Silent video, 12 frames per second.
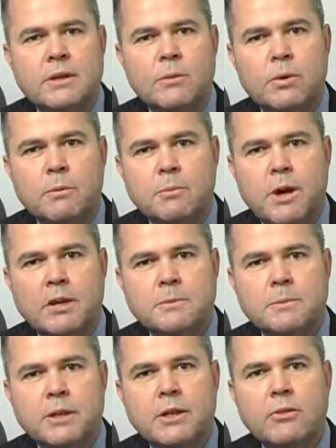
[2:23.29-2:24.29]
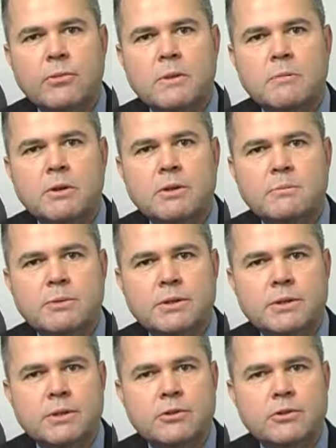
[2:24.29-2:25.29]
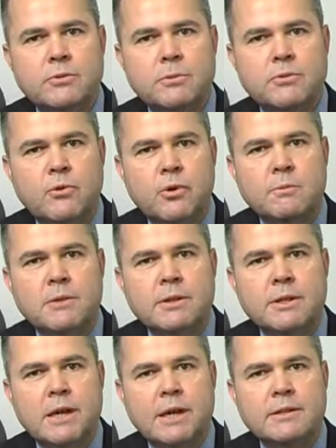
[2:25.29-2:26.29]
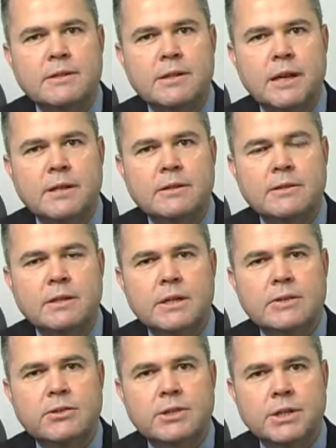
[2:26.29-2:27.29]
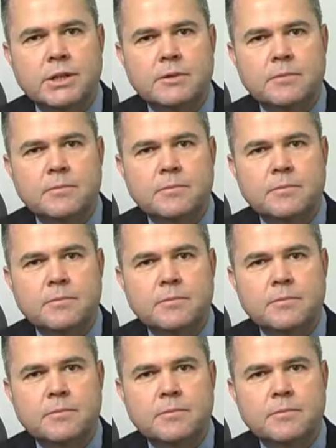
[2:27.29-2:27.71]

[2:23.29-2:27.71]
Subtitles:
with approximately 3 million procedures performed in the United States each year.